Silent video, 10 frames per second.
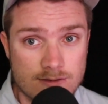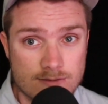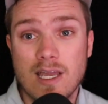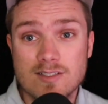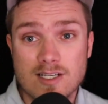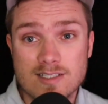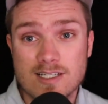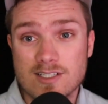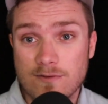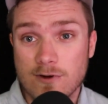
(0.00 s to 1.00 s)

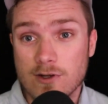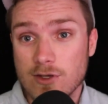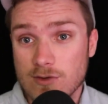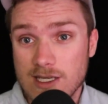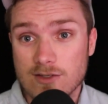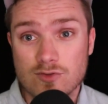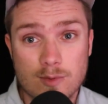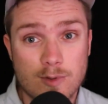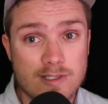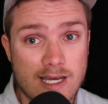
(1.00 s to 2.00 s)
HSAs offer a unique
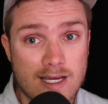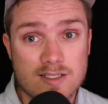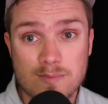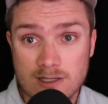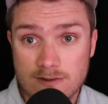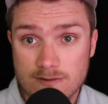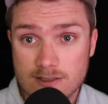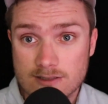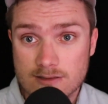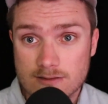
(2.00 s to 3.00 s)
triple tax
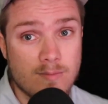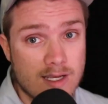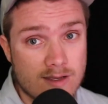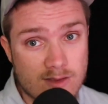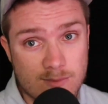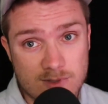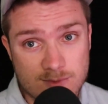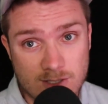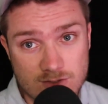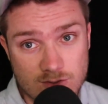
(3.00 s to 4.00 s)
benefit, making them a
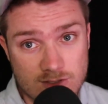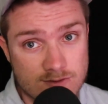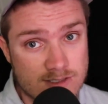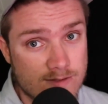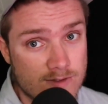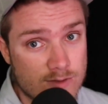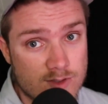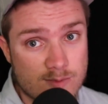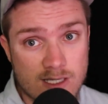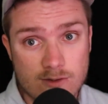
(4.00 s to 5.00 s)
smart choice for saving towards
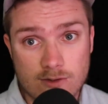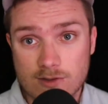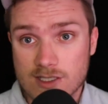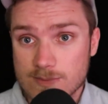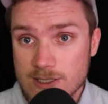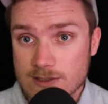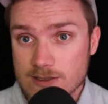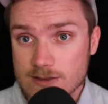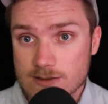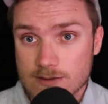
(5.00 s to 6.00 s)
medical
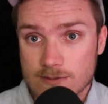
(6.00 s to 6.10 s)
expenses.